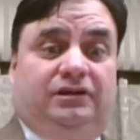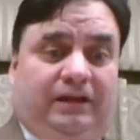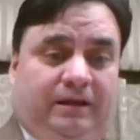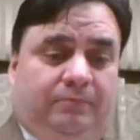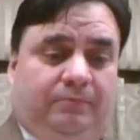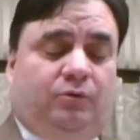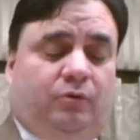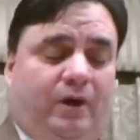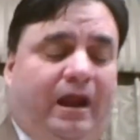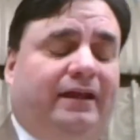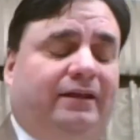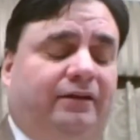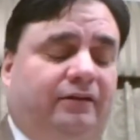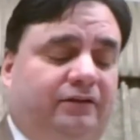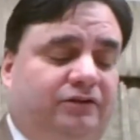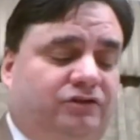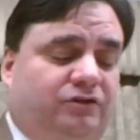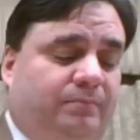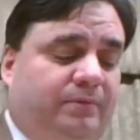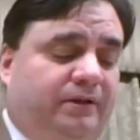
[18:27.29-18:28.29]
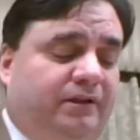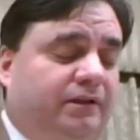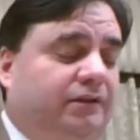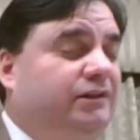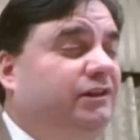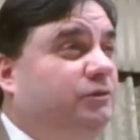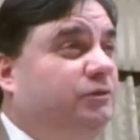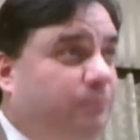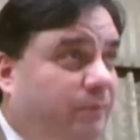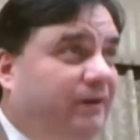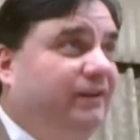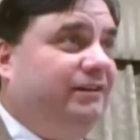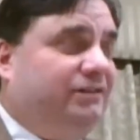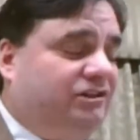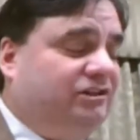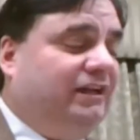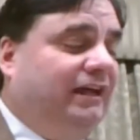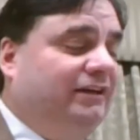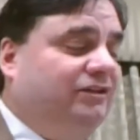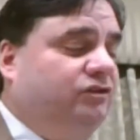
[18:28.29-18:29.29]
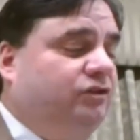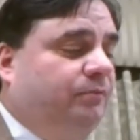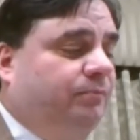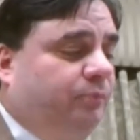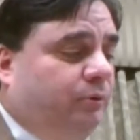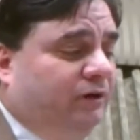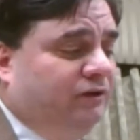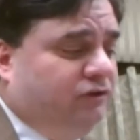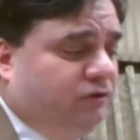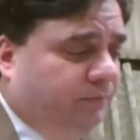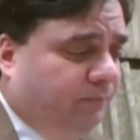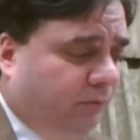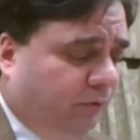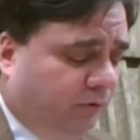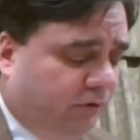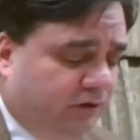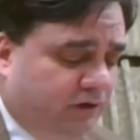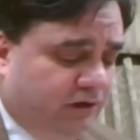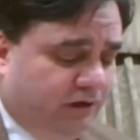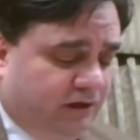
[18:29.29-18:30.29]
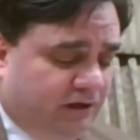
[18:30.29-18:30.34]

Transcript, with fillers: and miraculous abilities, but it states the principle.